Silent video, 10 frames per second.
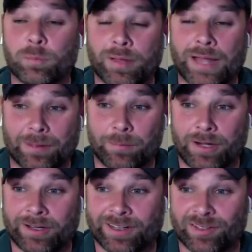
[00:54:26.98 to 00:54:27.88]
Black
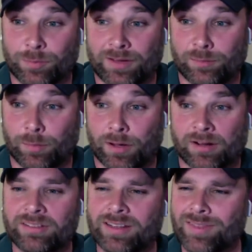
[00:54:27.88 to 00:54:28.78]
American Express
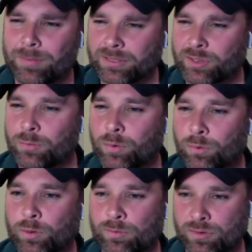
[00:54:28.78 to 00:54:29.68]
box. Give them a little more
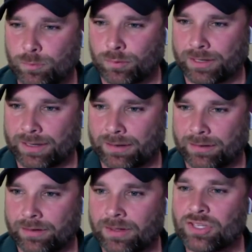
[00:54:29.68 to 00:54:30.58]
room to breathe,
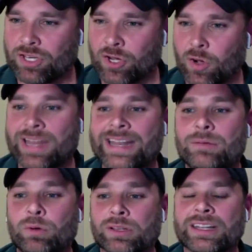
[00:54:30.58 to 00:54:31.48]
you know, and
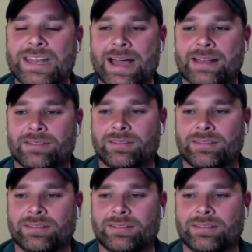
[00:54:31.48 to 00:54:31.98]
then really nice.